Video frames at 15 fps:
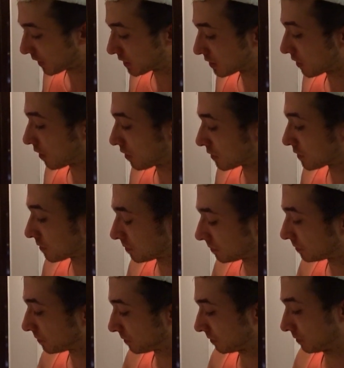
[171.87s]
tastes awesome.
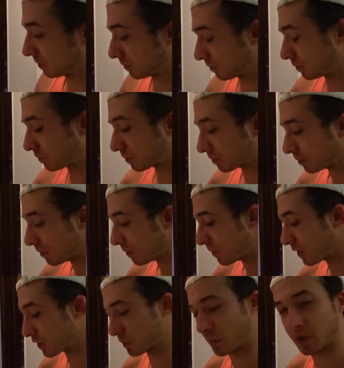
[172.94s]

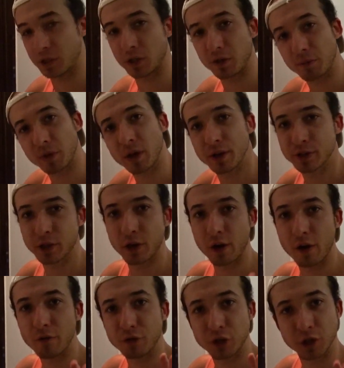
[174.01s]
Especially because I
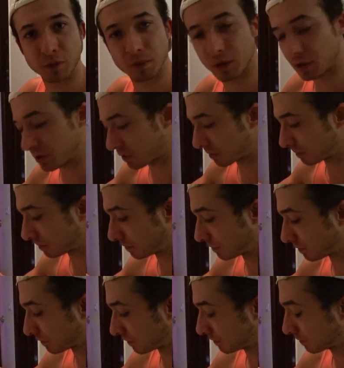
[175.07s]
love chickpeas.
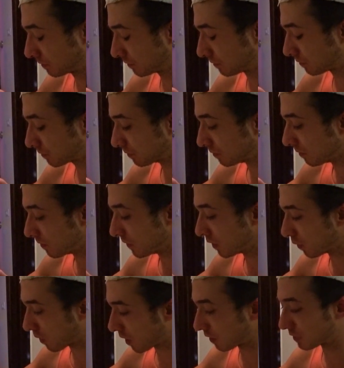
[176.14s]

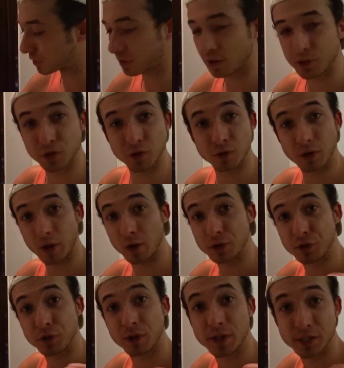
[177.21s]
Wow, it's
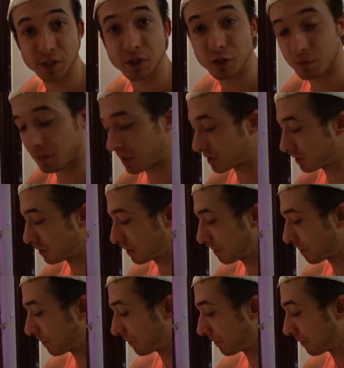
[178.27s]
also nice and spicy.